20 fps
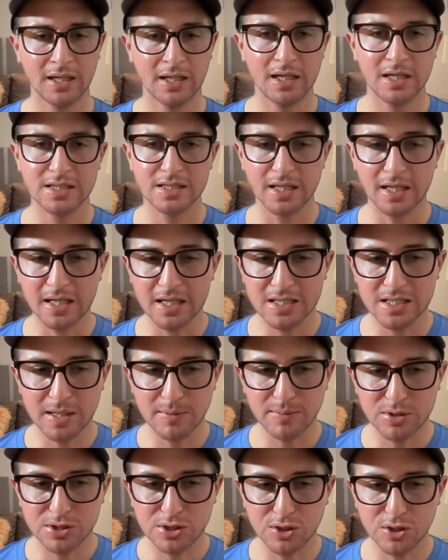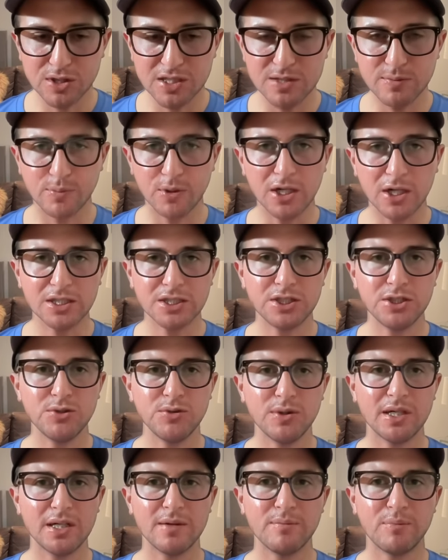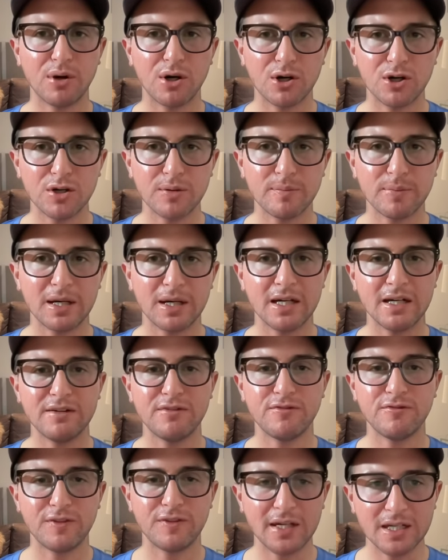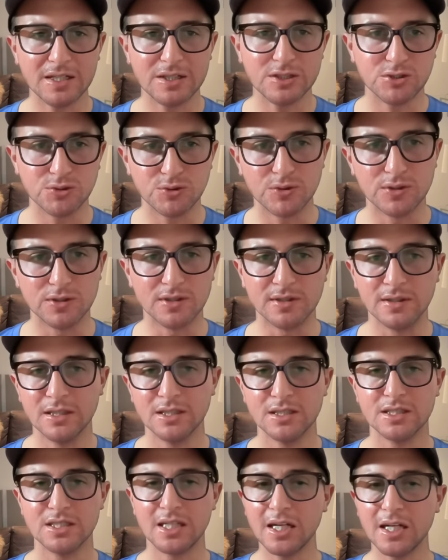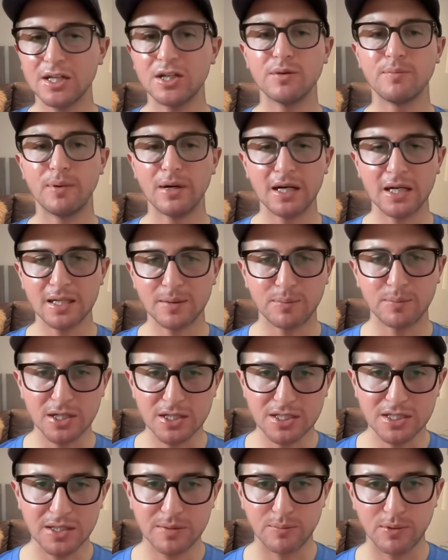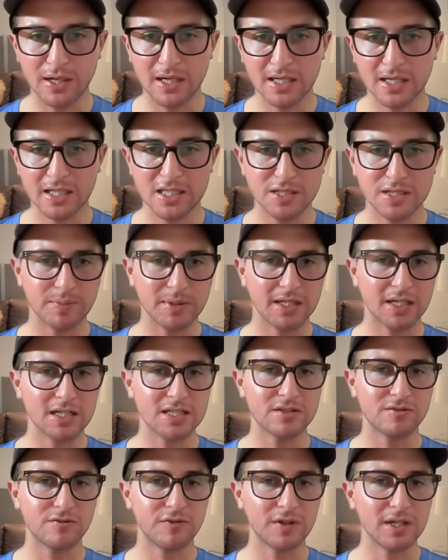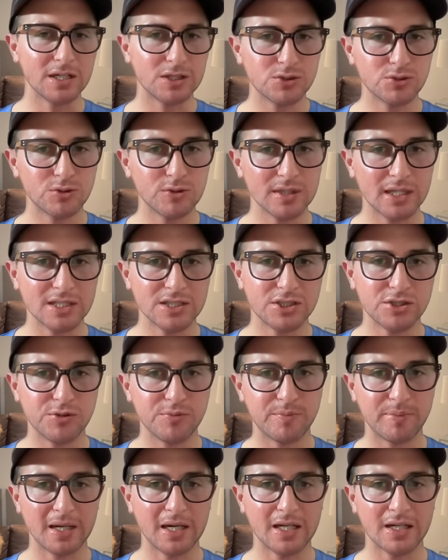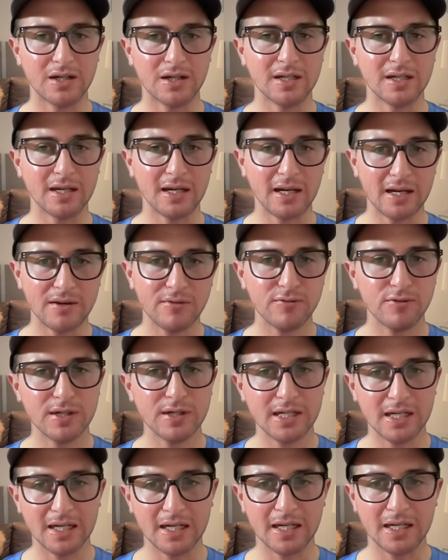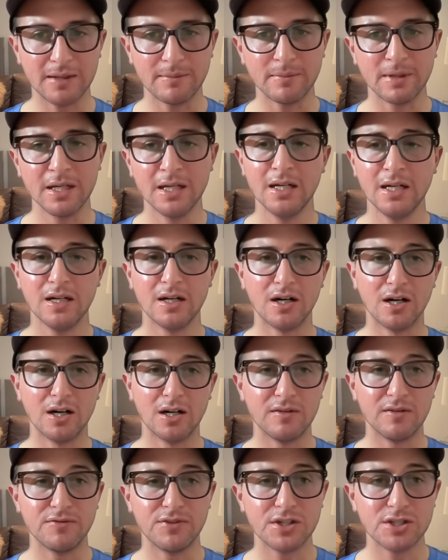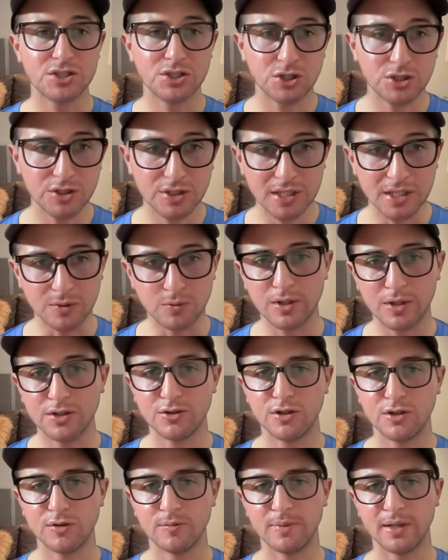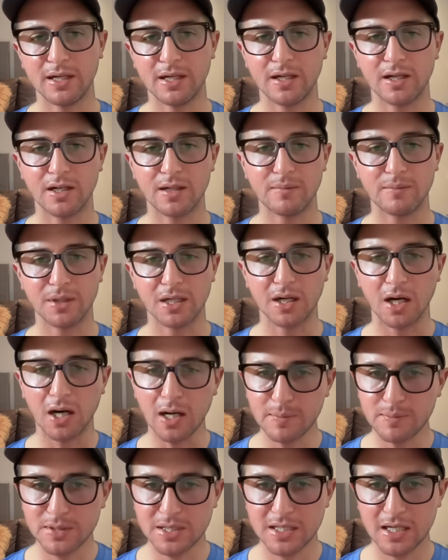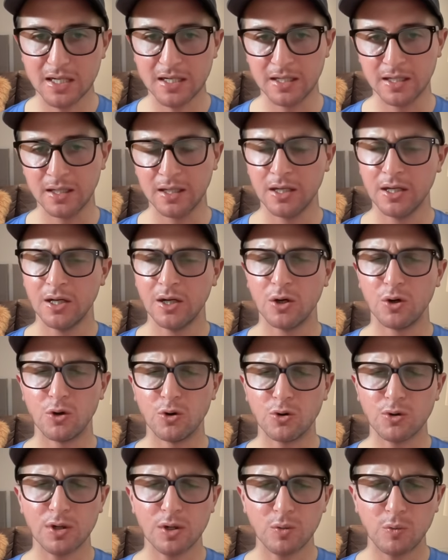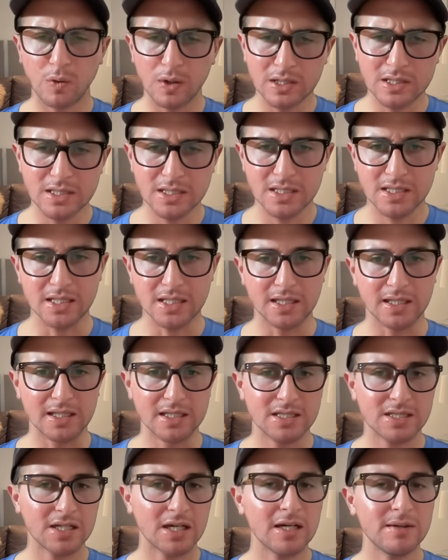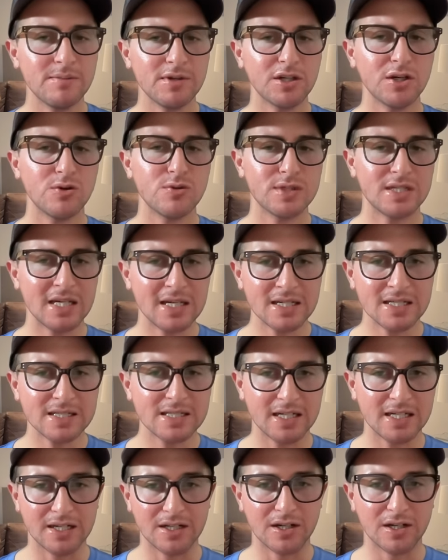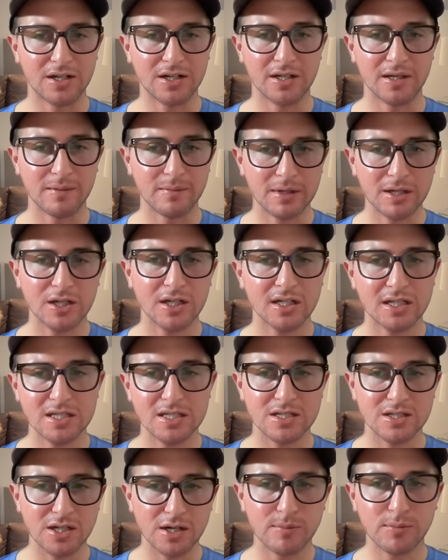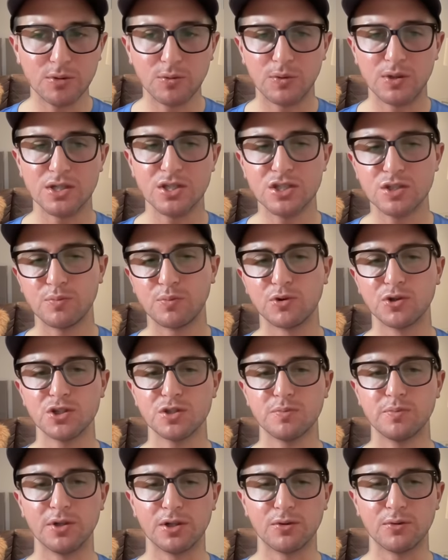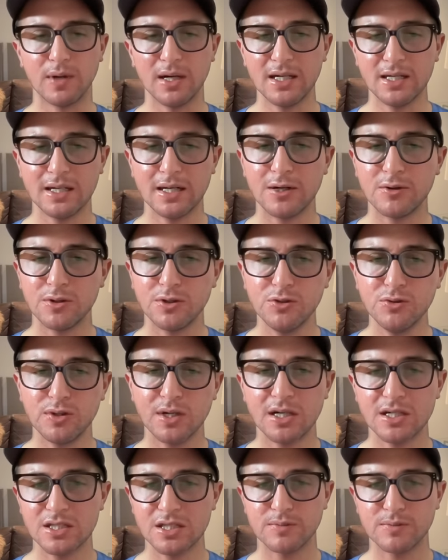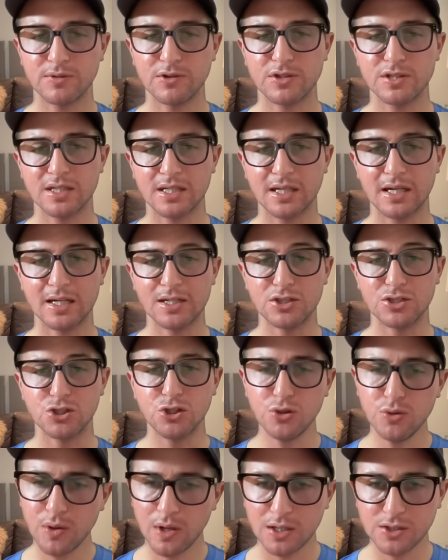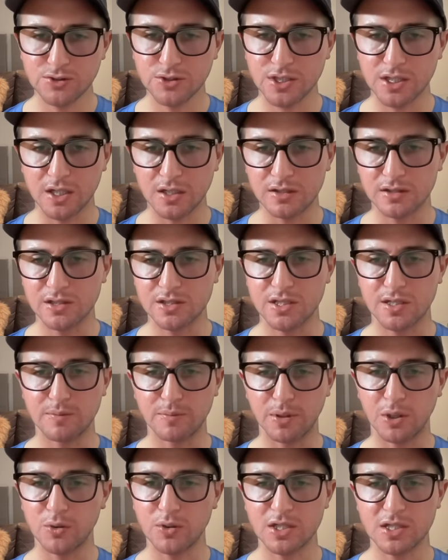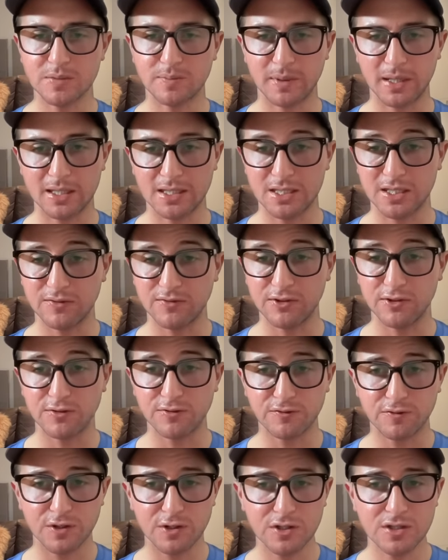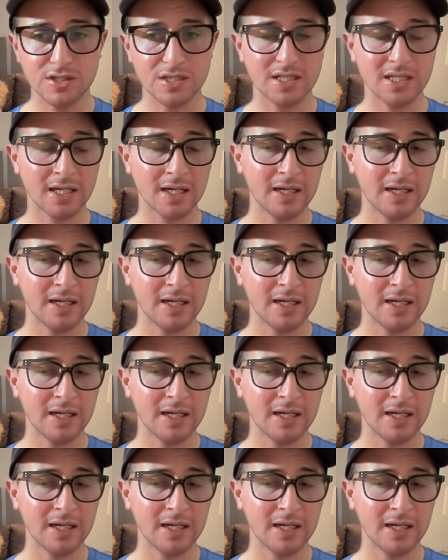today's episode is brought to you in part by FanDuel. Say goodbye to busted brackets because FanDuel lets you bet on every game of the tourney, whether you're betting on a big upset or a one seed. It's time to go dancing on America's number one sportsbook. Right now, new customers get $200 in bonus bets if your first